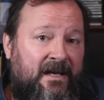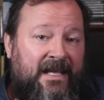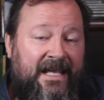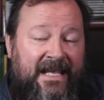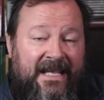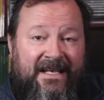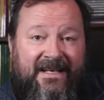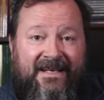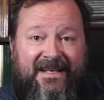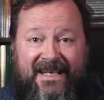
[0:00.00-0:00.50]

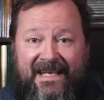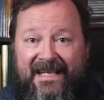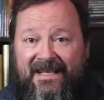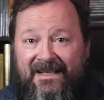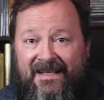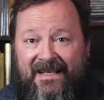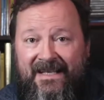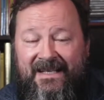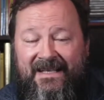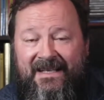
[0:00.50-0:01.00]
in
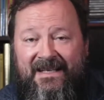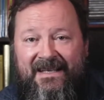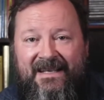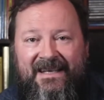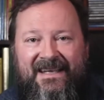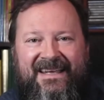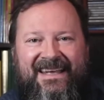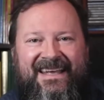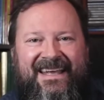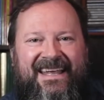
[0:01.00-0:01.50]
Italy
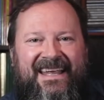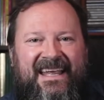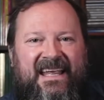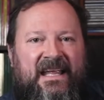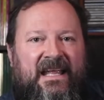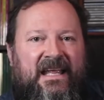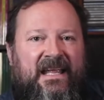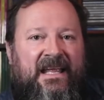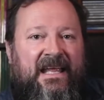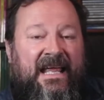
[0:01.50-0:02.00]

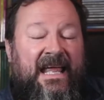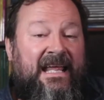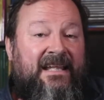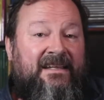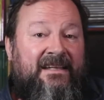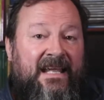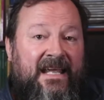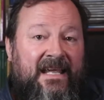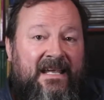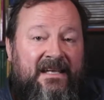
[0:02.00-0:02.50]
eh,
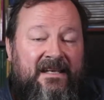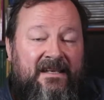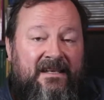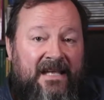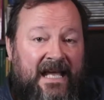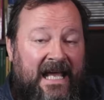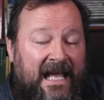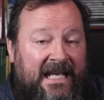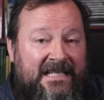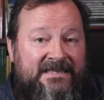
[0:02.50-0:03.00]
and
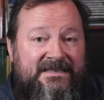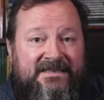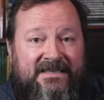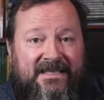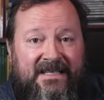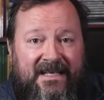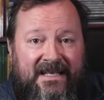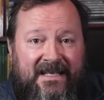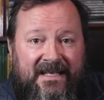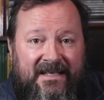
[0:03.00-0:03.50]
they
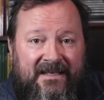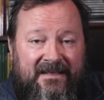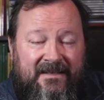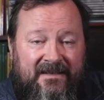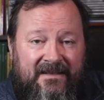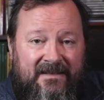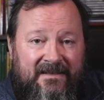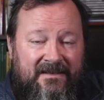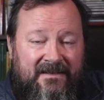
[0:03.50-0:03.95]
ask uh,